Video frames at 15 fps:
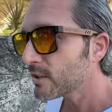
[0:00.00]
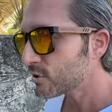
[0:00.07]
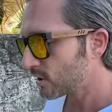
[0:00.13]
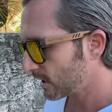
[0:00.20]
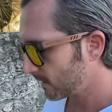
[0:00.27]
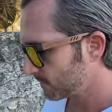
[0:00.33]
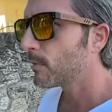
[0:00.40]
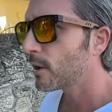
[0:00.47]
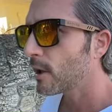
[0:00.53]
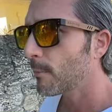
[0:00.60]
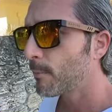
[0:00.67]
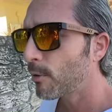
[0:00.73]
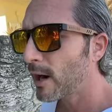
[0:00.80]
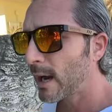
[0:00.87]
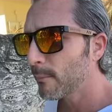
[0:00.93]
chain. The
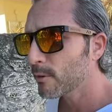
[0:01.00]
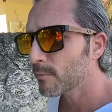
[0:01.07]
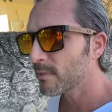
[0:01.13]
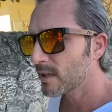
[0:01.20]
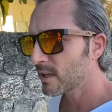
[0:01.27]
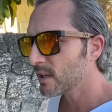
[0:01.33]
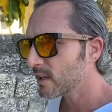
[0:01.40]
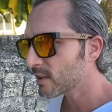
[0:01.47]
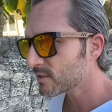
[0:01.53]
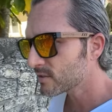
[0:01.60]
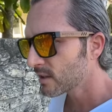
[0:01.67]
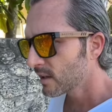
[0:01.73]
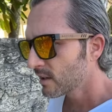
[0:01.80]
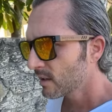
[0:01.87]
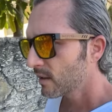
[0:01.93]
problem
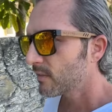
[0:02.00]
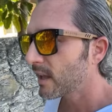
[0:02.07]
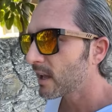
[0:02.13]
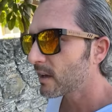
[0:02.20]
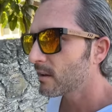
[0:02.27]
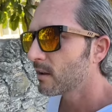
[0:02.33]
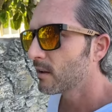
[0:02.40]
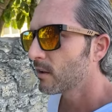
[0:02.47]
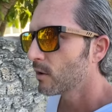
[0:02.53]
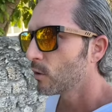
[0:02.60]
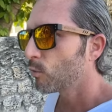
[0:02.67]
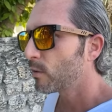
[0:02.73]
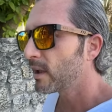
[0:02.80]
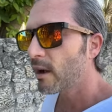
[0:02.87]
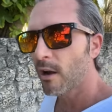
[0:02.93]
is that
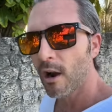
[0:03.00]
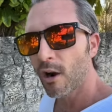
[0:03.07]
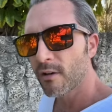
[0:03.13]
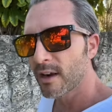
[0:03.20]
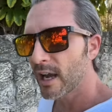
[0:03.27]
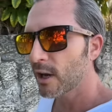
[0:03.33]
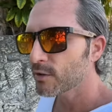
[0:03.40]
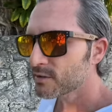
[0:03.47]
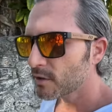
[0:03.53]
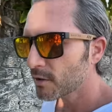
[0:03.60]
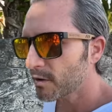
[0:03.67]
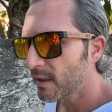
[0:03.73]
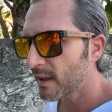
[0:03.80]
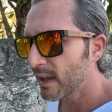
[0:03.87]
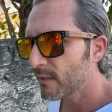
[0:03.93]
we are now
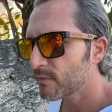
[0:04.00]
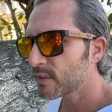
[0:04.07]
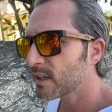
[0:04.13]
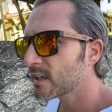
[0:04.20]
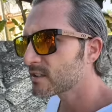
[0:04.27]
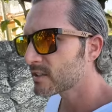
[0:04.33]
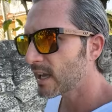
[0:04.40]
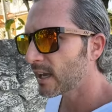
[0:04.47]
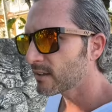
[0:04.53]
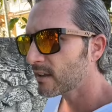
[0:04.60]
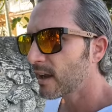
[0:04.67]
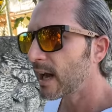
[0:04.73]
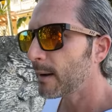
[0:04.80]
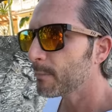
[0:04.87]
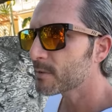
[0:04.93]
starting to have the exact
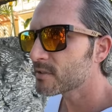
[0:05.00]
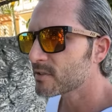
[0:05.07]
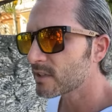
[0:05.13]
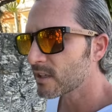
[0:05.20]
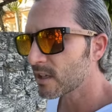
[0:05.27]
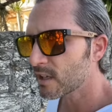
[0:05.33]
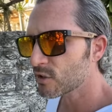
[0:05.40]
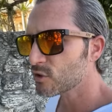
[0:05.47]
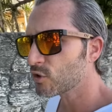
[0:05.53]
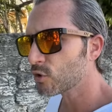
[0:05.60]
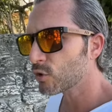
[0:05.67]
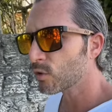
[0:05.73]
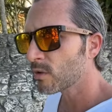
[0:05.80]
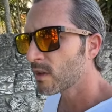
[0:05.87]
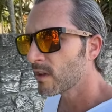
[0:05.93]
opposite
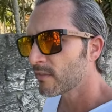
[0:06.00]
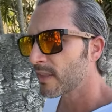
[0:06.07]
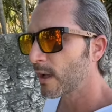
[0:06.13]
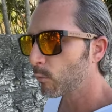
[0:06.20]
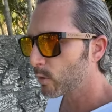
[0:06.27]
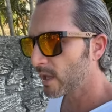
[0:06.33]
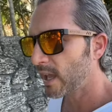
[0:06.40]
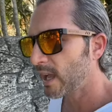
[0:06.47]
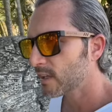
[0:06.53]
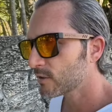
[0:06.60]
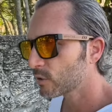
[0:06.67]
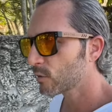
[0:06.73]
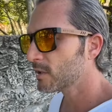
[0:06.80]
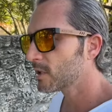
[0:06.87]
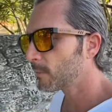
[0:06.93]
issue that we had
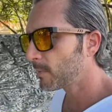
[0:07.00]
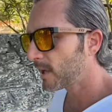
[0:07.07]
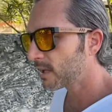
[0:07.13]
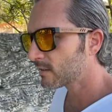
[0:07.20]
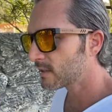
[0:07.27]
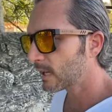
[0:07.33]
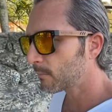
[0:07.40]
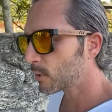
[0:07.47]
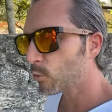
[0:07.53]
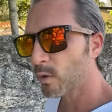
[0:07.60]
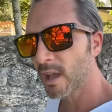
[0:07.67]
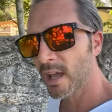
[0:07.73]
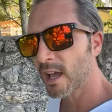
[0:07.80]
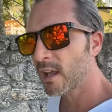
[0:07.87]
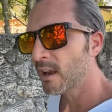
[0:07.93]
during the pandemic.
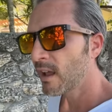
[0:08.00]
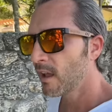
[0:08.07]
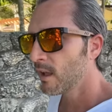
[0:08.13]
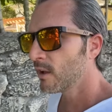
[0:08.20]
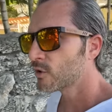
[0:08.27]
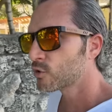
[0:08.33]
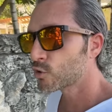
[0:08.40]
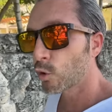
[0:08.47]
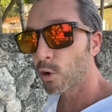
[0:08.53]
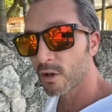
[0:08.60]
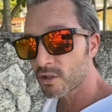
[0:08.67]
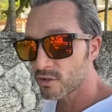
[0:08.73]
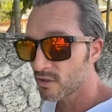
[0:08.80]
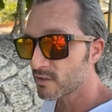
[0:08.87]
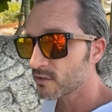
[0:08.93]
We had
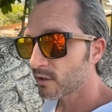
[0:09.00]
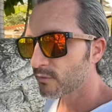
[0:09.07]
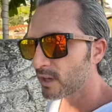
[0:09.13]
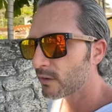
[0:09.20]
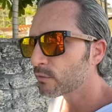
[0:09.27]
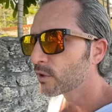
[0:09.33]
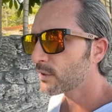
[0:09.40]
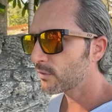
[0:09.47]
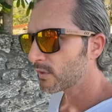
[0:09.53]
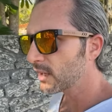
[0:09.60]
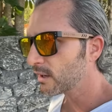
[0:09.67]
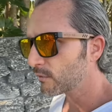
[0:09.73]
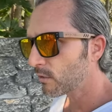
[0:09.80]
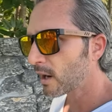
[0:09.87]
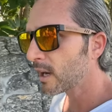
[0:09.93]
shortages of
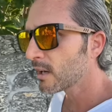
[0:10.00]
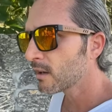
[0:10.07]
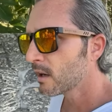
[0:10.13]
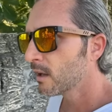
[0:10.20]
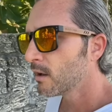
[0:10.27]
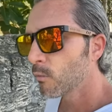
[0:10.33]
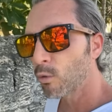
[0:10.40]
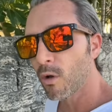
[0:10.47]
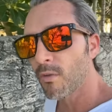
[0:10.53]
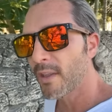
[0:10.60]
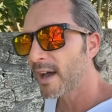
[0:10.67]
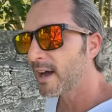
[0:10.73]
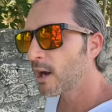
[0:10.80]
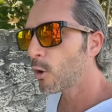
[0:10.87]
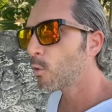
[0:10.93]
everything, right? Well,
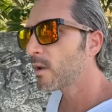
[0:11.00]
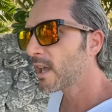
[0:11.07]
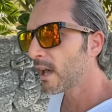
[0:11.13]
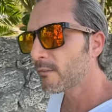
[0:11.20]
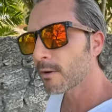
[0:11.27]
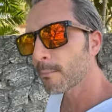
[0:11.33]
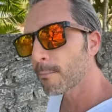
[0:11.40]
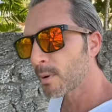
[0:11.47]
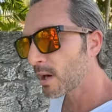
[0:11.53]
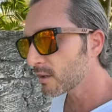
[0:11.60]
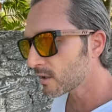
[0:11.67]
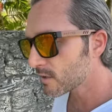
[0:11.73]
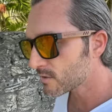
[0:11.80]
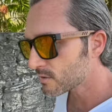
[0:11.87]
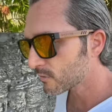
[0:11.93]
now we have
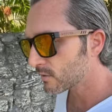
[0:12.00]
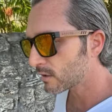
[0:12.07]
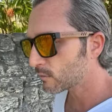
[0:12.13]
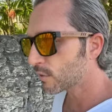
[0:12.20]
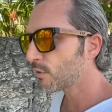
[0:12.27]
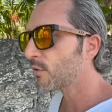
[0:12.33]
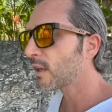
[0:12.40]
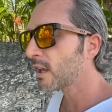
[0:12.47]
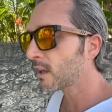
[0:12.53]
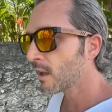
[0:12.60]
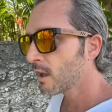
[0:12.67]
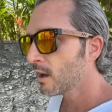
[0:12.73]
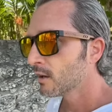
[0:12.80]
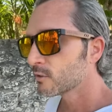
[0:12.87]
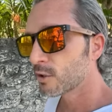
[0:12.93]
abundance of everything
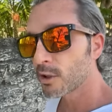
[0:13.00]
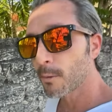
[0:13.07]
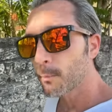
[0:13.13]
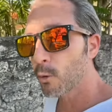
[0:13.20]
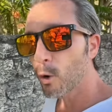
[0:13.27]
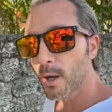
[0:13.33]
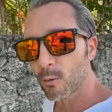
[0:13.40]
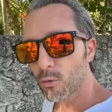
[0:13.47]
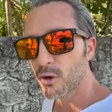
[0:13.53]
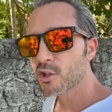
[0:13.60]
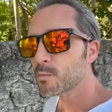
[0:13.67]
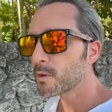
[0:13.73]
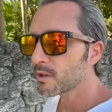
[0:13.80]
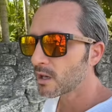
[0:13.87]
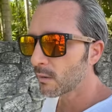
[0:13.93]
to the point where
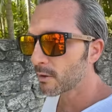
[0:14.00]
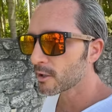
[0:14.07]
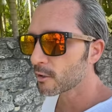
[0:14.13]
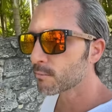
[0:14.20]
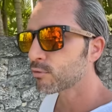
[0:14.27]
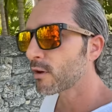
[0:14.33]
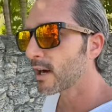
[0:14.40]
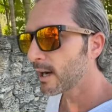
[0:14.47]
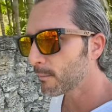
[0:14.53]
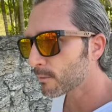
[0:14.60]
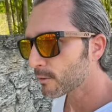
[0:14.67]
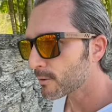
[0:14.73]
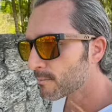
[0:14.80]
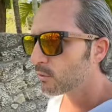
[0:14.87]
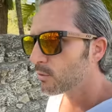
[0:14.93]
it's becoming a
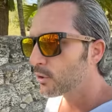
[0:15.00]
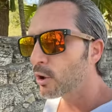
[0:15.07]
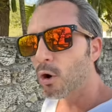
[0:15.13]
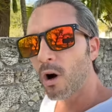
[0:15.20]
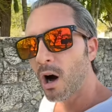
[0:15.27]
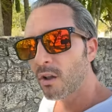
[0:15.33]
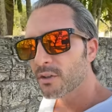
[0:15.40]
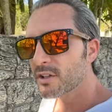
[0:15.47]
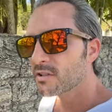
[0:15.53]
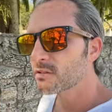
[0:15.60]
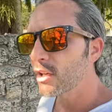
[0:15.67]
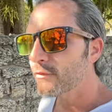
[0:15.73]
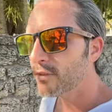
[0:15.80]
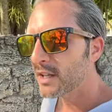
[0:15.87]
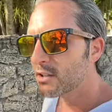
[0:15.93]
problem. You know, all this
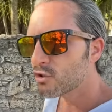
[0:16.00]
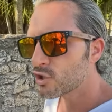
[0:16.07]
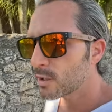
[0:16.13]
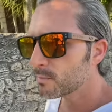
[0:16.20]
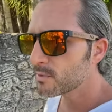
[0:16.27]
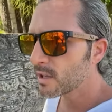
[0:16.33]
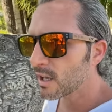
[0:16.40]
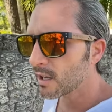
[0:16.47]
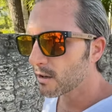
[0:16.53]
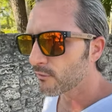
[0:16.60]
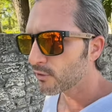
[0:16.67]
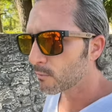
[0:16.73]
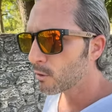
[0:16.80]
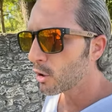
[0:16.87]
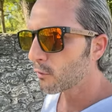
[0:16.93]
stuff that's shipped in
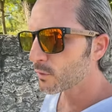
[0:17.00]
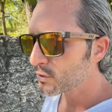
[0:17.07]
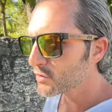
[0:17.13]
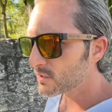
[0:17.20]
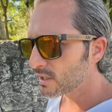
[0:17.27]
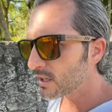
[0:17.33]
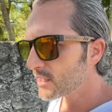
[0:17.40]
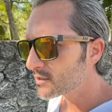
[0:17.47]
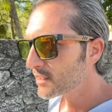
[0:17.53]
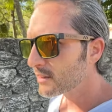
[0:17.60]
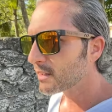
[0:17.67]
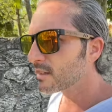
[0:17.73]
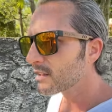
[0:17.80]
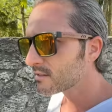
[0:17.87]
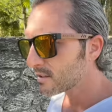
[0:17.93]
from overseas in
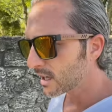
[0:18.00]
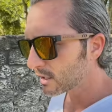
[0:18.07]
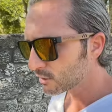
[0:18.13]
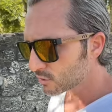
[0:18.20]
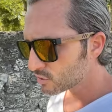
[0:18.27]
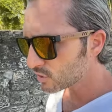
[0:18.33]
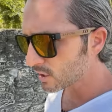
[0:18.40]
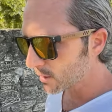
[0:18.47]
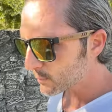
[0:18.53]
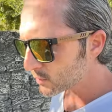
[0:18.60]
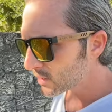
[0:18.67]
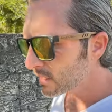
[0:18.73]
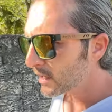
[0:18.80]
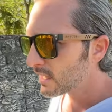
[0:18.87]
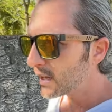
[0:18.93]
the container ships
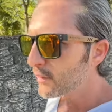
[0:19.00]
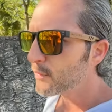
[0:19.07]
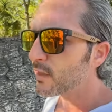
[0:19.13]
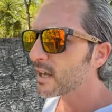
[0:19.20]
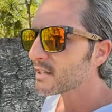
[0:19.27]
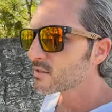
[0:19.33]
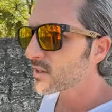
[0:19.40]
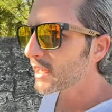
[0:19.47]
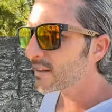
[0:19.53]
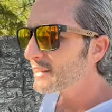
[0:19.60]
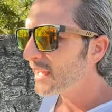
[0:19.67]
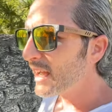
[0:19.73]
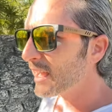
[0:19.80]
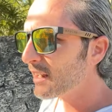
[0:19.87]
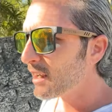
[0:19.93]
and things like
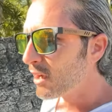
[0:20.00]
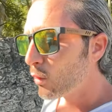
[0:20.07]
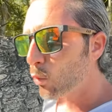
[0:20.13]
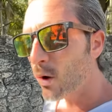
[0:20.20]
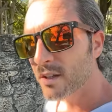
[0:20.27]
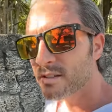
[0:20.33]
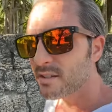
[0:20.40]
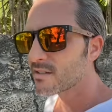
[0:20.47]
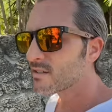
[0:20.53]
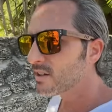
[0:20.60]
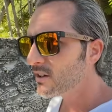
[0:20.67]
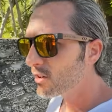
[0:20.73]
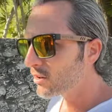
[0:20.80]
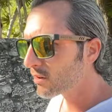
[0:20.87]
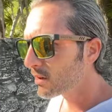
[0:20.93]
that, once it's
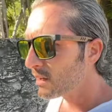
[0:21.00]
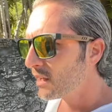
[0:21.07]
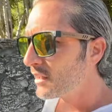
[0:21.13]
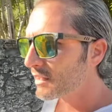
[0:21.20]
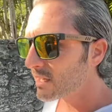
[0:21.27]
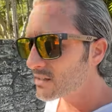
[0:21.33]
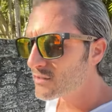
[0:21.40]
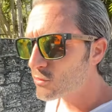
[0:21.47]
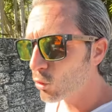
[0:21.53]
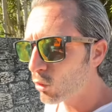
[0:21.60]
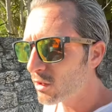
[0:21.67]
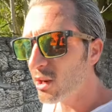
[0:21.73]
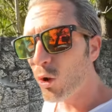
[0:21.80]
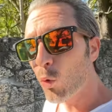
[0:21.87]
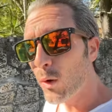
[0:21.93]
here, gets
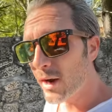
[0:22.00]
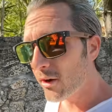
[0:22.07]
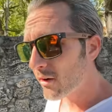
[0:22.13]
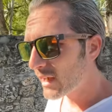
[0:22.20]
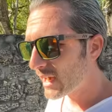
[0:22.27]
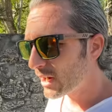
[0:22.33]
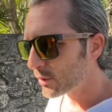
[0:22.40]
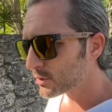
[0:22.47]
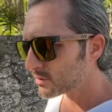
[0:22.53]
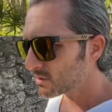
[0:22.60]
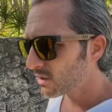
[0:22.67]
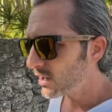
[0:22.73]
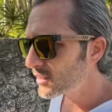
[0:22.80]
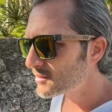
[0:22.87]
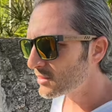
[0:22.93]
stored in a warehouse
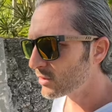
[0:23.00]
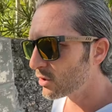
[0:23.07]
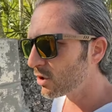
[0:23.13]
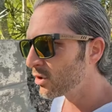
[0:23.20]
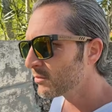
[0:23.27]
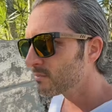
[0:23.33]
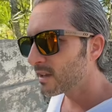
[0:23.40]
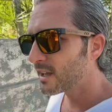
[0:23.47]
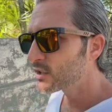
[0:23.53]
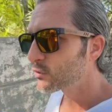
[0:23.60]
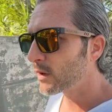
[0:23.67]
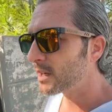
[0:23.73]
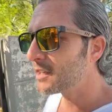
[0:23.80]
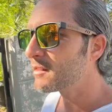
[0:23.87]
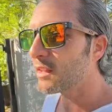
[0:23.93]
until it's
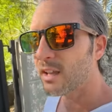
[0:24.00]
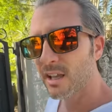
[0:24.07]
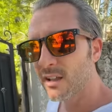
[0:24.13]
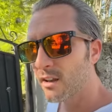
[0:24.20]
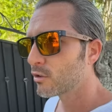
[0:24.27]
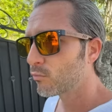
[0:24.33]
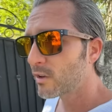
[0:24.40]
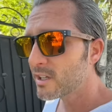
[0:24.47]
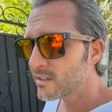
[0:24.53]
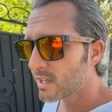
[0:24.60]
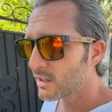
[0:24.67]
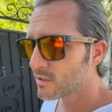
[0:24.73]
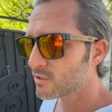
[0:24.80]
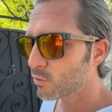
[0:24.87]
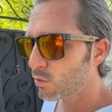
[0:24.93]
ready to hit the
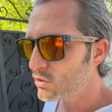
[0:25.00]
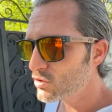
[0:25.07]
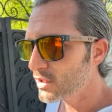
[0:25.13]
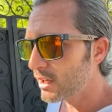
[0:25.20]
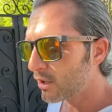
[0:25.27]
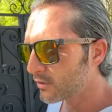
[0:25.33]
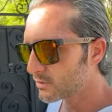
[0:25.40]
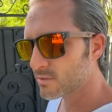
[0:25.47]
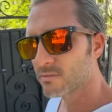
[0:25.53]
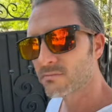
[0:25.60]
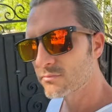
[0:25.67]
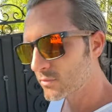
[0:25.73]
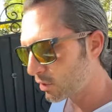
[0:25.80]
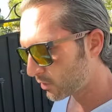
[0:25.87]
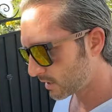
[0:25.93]
retail store shelves,
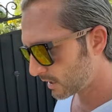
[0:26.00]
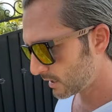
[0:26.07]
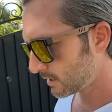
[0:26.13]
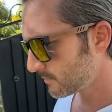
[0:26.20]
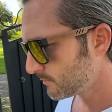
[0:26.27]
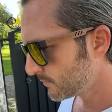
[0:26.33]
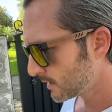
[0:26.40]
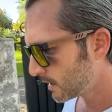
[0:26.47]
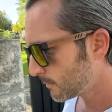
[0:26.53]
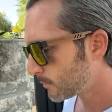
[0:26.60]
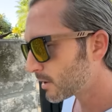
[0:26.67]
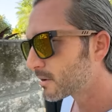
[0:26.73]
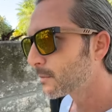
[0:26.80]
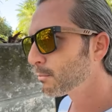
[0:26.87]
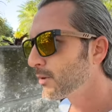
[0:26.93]
okay?
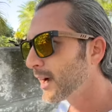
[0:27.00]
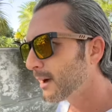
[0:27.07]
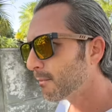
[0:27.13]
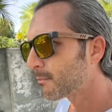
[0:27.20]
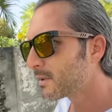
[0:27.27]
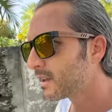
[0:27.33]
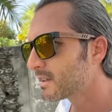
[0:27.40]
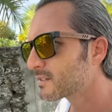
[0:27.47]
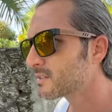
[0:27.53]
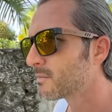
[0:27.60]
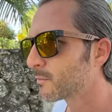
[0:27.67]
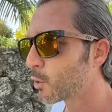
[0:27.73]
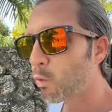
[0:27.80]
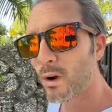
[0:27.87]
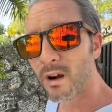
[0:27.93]
But the problem is
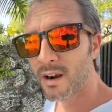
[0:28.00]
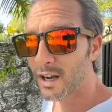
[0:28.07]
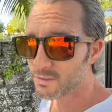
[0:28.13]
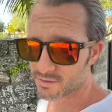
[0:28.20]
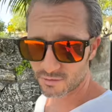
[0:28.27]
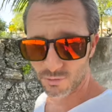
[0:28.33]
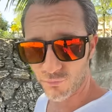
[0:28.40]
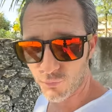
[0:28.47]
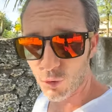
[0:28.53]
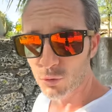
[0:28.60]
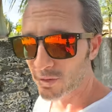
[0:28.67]
the warehouses are full